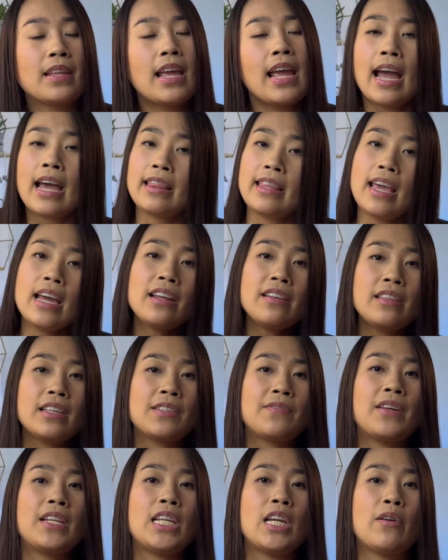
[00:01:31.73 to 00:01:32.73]
At the end of this
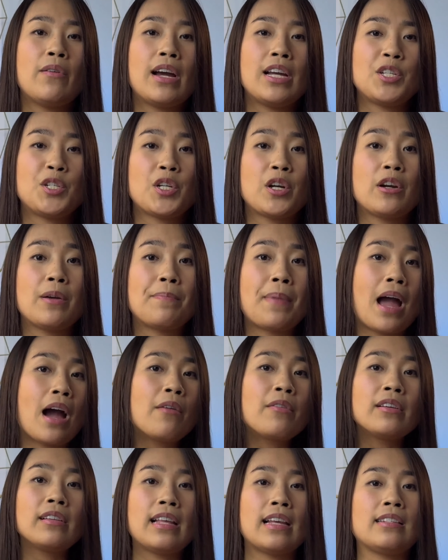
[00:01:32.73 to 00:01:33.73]
video, I share a
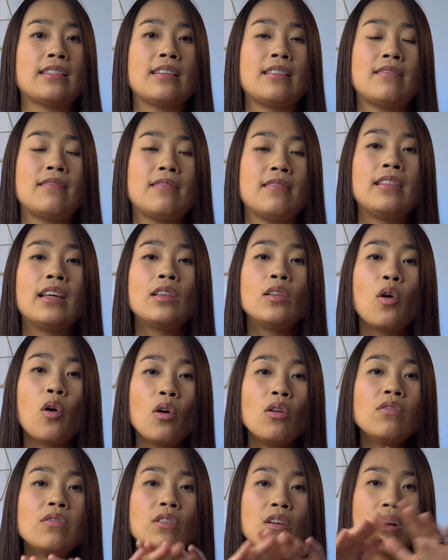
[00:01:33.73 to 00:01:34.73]
power lesson that
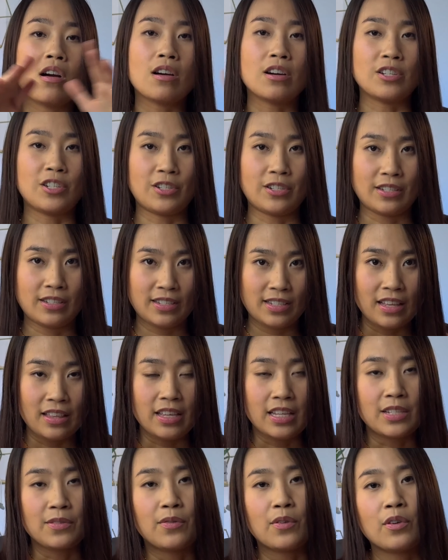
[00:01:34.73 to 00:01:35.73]
overarches
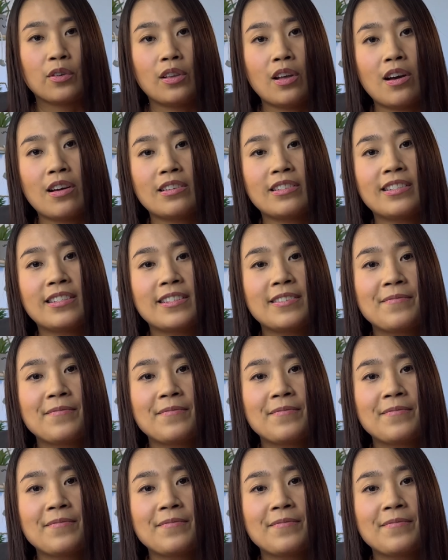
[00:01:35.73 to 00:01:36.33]
these 4 laws.